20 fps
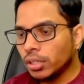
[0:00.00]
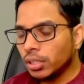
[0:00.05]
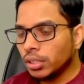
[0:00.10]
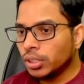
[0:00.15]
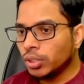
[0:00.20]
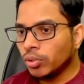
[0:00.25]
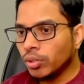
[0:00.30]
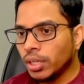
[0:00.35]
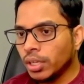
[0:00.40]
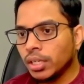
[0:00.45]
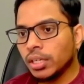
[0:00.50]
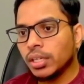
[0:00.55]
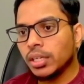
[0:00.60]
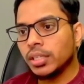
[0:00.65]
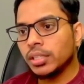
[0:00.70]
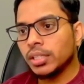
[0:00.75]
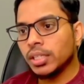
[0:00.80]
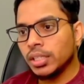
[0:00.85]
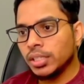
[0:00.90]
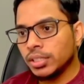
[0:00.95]
during
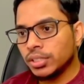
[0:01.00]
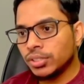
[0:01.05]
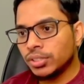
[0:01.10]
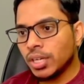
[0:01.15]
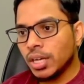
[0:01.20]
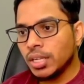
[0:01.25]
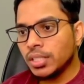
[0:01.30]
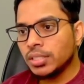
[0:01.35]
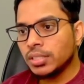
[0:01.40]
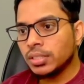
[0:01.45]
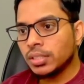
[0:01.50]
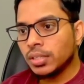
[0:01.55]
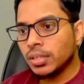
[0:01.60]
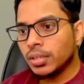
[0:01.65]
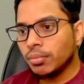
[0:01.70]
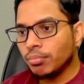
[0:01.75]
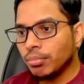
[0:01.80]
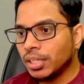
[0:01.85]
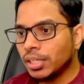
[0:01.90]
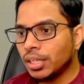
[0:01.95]
the discharge,
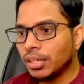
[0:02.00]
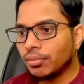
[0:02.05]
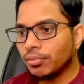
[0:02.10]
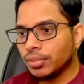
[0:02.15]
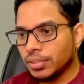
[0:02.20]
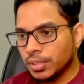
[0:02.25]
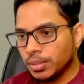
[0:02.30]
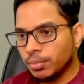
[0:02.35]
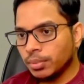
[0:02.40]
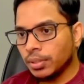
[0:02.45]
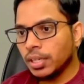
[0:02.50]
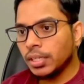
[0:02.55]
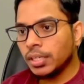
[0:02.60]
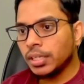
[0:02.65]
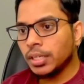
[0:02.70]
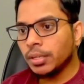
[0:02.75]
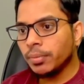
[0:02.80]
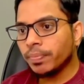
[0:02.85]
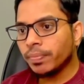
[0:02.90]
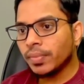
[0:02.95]
better
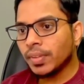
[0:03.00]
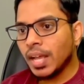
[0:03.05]
visibility